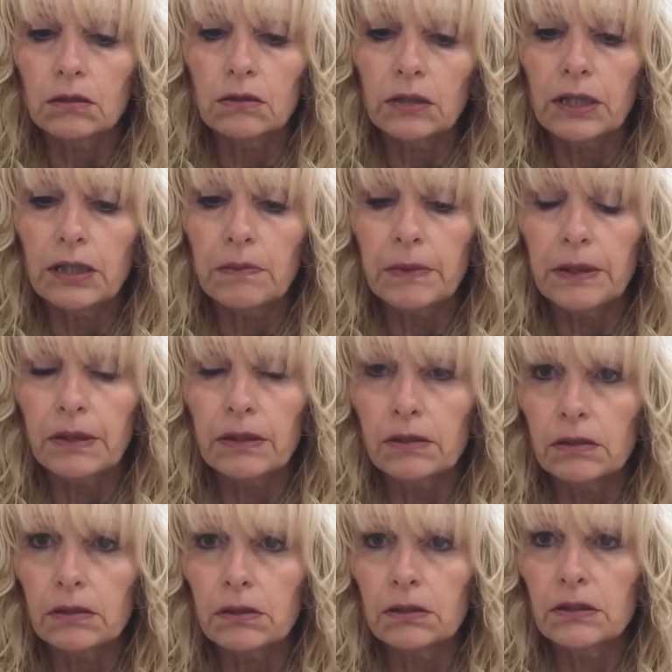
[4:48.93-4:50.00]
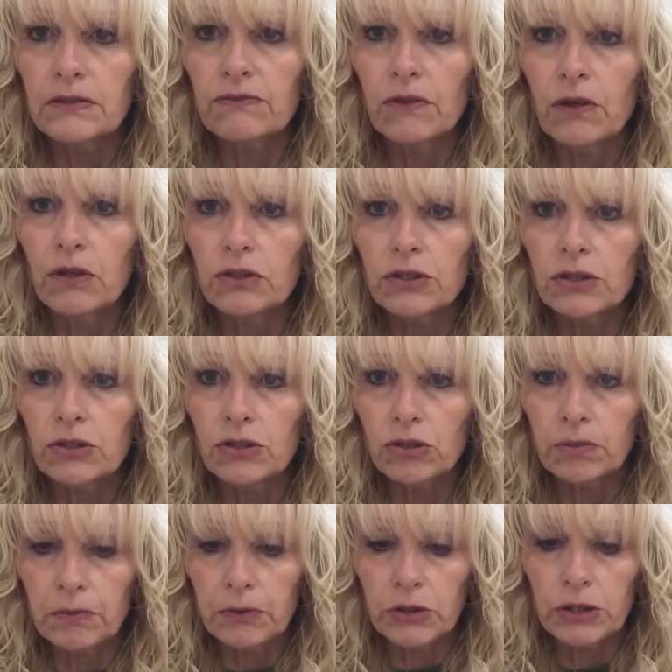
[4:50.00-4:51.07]
Keep it as far to the
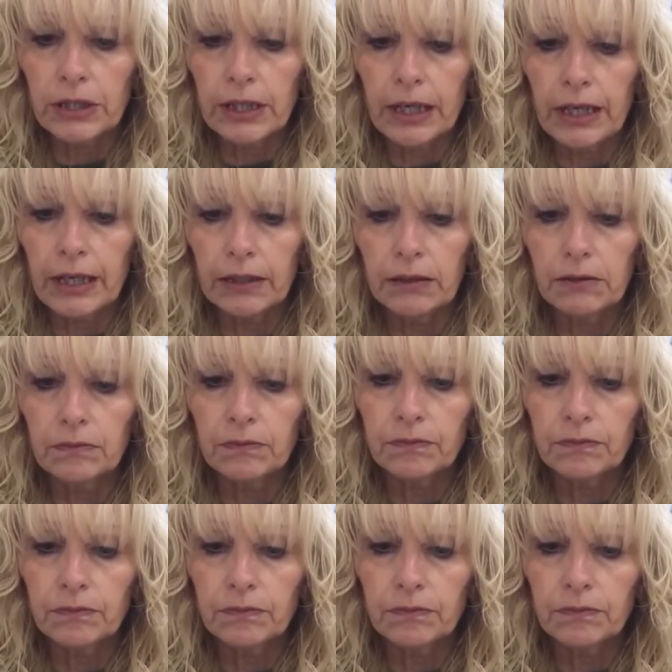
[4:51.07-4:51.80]
top as you can.